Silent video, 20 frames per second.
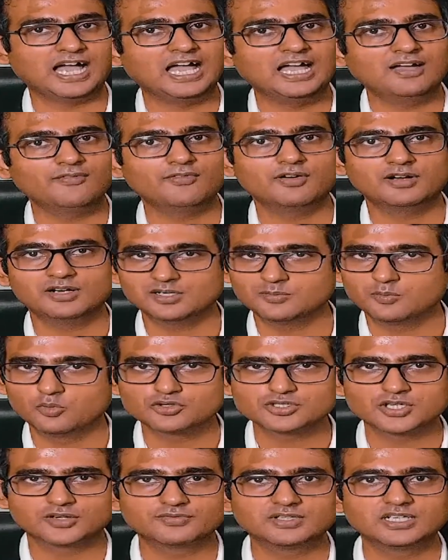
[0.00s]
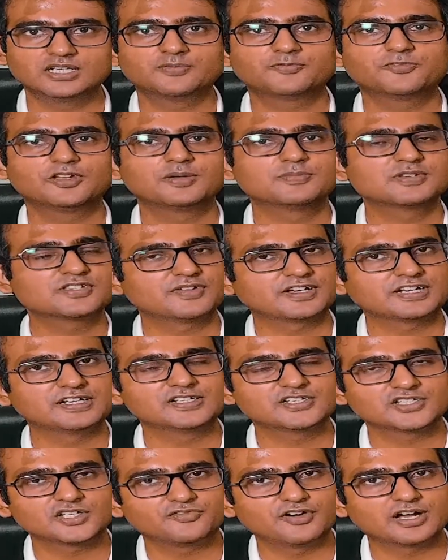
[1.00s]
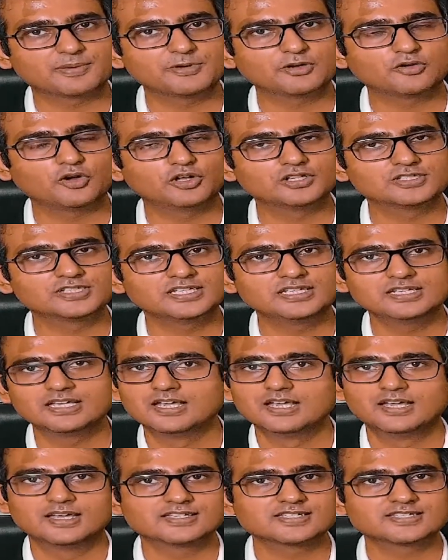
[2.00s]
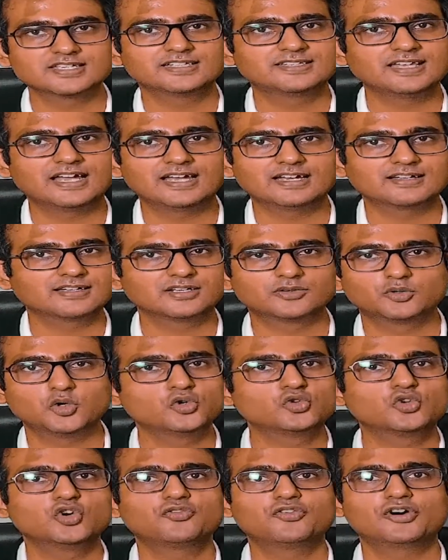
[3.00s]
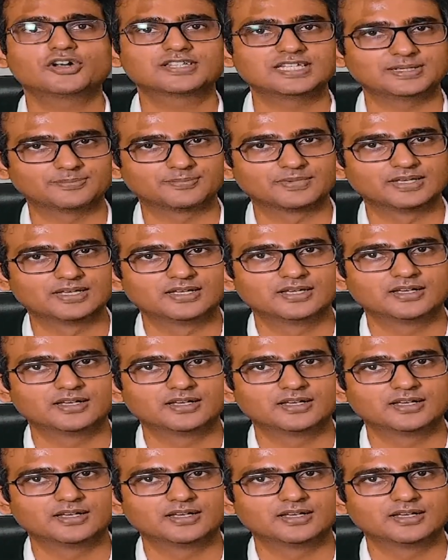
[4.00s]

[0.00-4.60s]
I have heard most of the famous faculties of pharmacology say that don't go for them.